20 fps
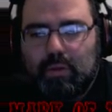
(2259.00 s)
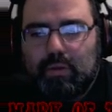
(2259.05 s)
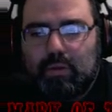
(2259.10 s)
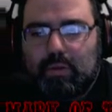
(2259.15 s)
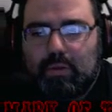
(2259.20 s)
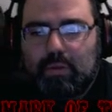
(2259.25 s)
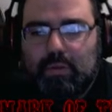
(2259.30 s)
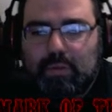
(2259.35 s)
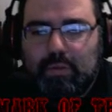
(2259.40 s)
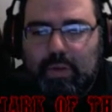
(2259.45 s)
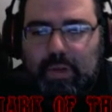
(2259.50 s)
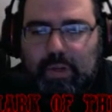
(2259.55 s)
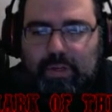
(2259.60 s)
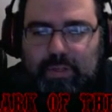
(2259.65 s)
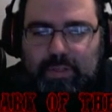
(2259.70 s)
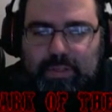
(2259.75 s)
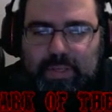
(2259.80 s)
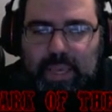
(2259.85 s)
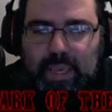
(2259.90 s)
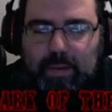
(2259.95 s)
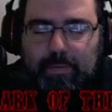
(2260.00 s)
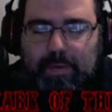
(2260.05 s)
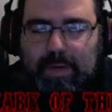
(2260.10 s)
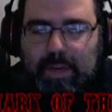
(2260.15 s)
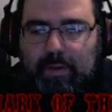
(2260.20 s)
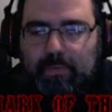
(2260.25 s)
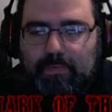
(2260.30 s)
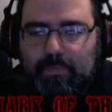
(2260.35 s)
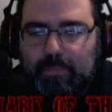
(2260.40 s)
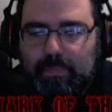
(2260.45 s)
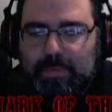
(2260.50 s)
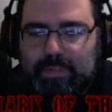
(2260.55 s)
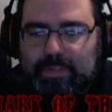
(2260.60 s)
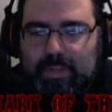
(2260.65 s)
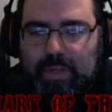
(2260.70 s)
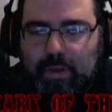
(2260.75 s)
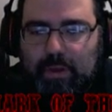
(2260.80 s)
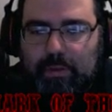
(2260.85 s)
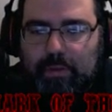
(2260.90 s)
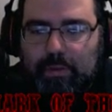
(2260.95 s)
So I just came down from the
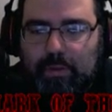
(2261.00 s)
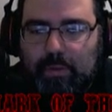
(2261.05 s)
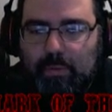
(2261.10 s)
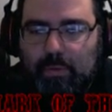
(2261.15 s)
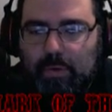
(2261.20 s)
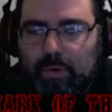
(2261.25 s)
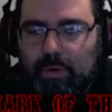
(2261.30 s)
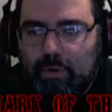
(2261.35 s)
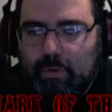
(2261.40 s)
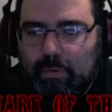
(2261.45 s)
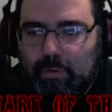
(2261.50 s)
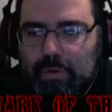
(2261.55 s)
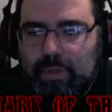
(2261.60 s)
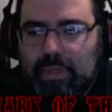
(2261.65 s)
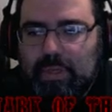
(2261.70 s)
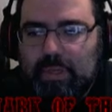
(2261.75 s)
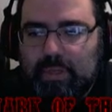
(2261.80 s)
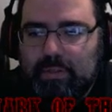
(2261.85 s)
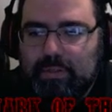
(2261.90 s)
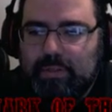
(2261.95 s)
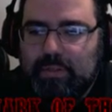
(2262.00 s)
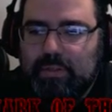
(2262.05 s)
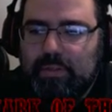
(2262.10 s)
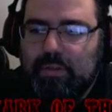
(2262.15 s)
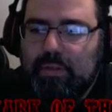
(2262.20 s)
south. I want to go east.